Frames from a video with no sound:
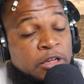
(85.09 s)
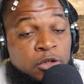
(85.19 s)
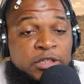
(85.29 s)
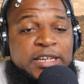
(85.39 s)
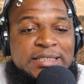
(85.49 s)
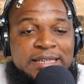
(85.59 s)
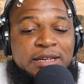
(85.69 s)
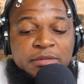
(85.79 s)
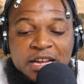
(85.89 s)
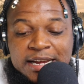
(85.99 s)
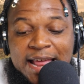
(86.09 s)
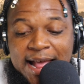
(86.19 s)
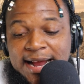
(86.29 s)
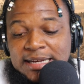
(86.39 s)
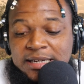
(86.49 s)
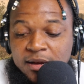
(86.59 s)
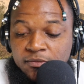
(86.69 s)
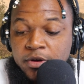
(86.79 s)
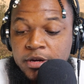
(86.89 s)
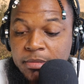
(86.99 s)
You diss him, now I got to
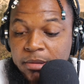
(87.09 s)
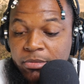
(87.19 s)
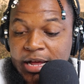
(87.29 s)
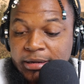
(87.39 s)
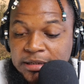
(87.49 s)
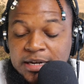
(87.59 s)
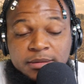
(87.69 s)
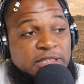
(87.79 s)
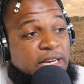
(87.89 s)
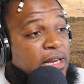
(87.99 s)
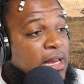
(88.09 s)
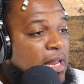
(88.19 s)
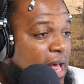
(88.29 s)
come for you, my boy. You know what I'm saying?